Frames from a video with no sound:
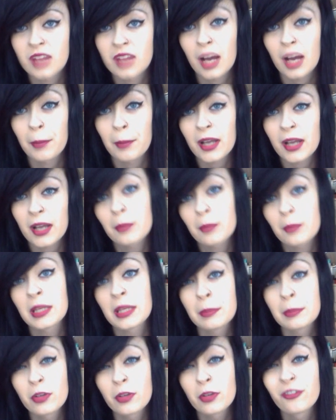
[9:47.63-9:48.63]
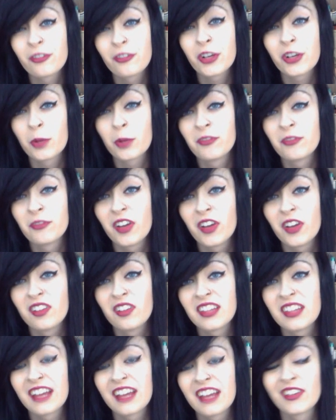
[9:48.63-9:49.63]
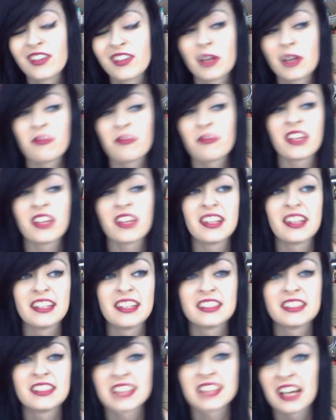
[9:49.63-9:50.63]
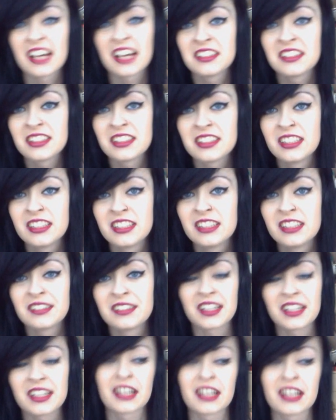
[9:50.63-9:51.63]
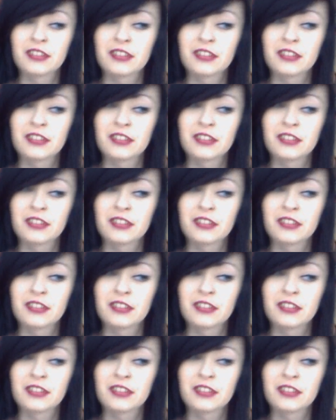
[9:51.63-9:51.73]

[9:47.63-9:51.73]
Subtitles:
I bite people for comfort. Like, when I'm feeling sad, like,